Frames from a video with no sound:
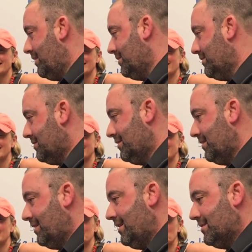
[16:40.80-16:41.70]
and
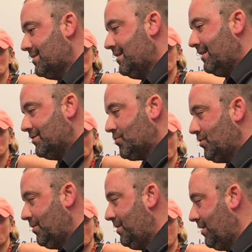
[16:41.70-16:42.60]
yes, that is
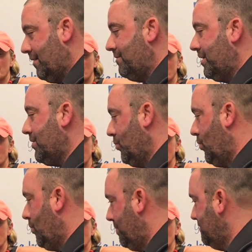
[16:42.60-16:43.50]
going to be a very
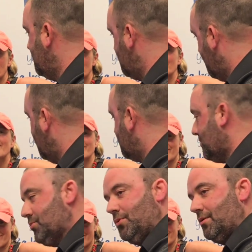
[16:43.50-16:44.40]
open door to
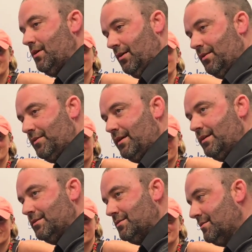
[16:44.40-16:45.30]
talk all
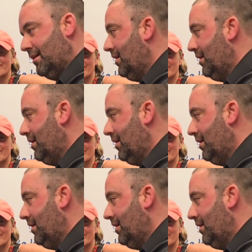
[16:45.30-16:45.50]
things